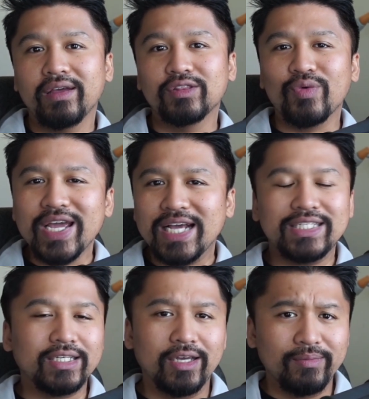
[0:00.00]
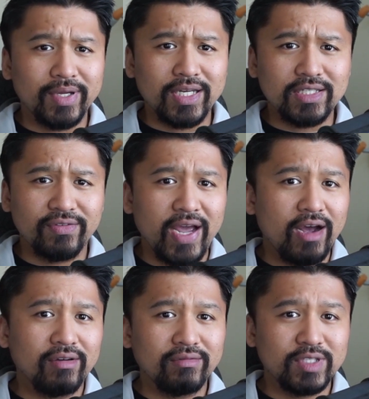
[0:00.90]
The way I see it, because of
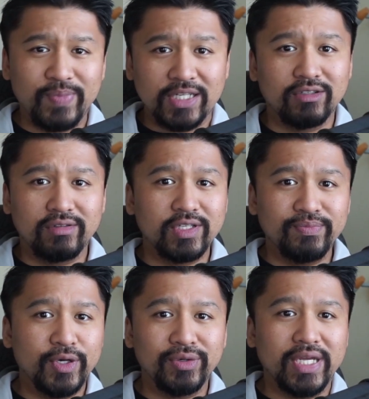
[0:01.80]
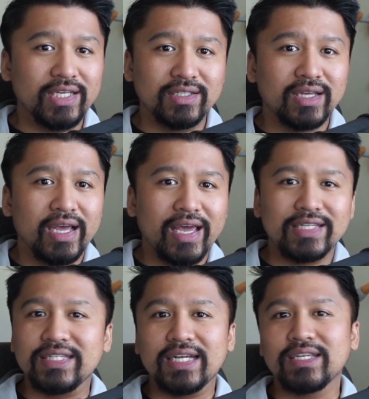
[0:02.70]
how special this mode is,
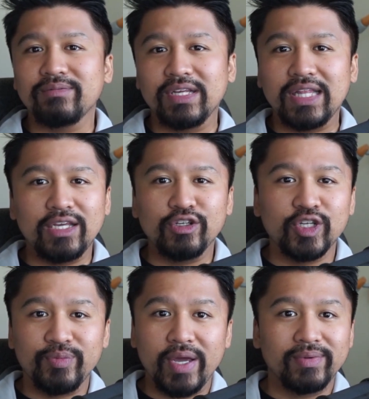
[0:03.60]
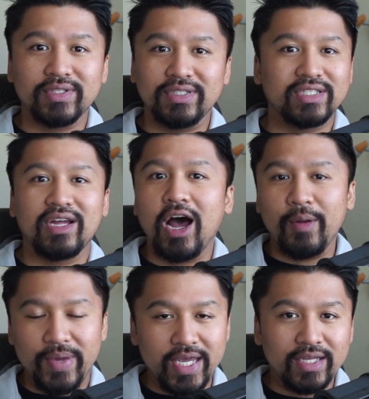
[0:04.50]
it's not something that you should be able to just
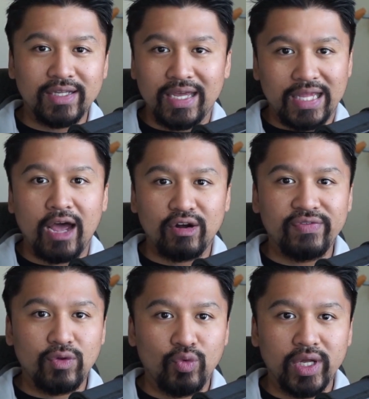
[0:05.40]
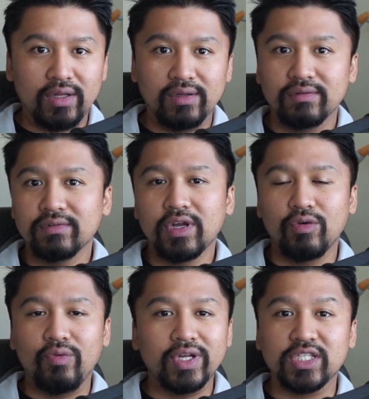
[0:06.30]
hop in and out of at will.
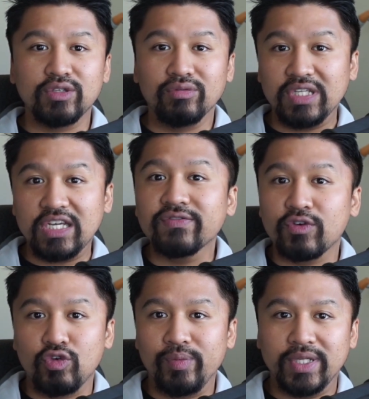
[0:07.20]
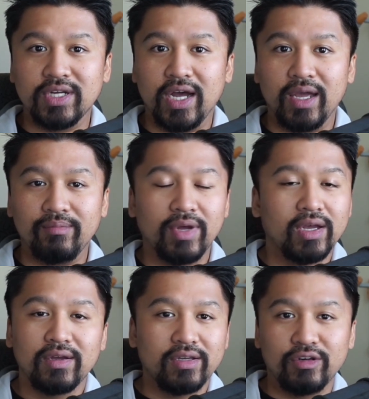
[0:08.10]
Once you leave Chromie Time,
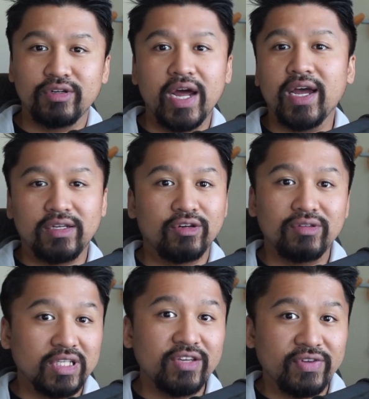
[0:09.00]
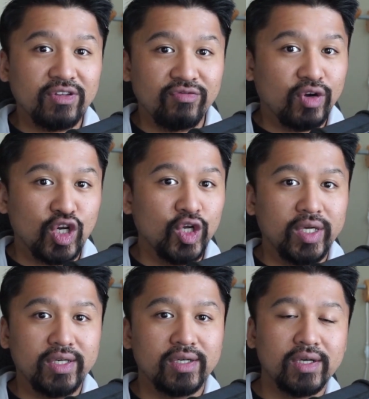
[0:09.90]
you're done, you're leaving for good.